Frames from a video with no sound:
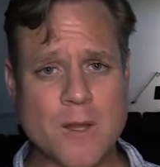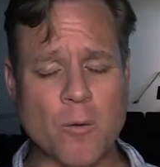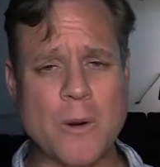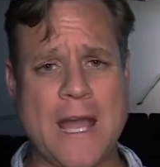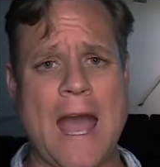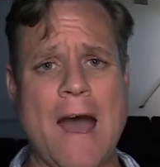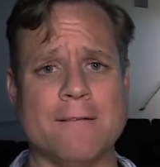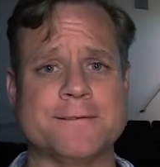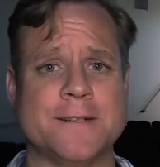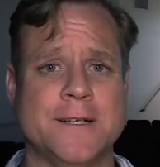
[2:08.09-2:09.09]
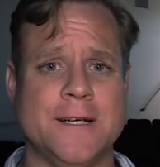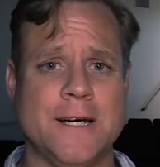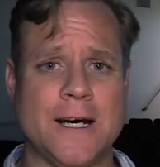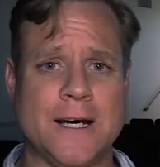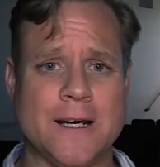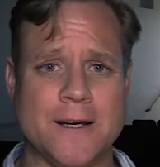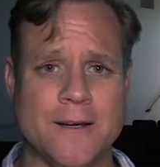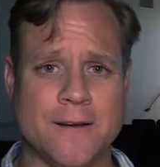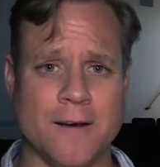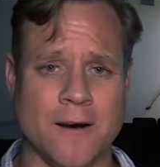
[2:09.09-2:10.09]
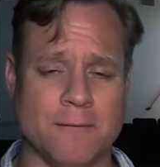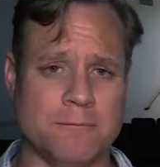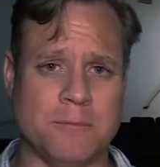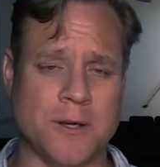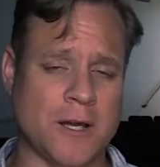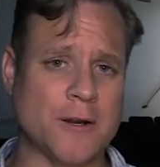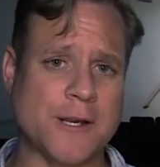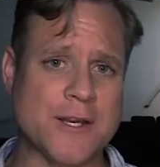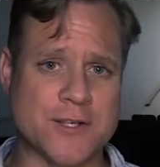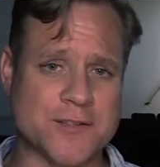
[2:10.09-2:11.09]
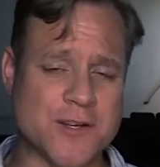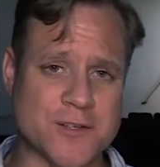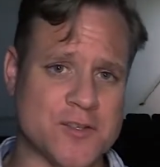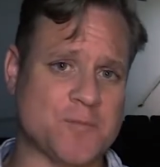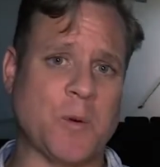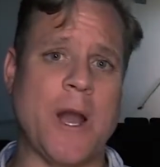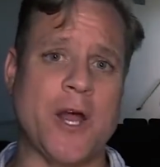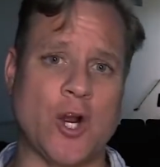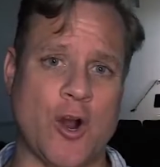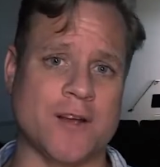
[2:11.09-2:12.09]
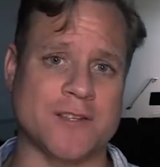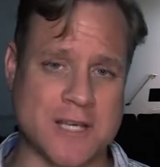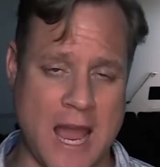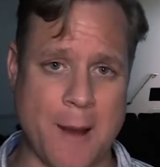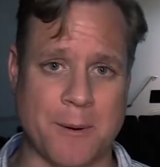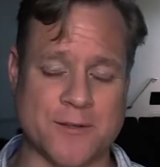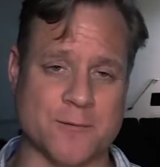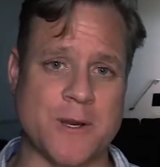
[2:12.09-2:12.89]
we have the congregation essentially spread across the campus.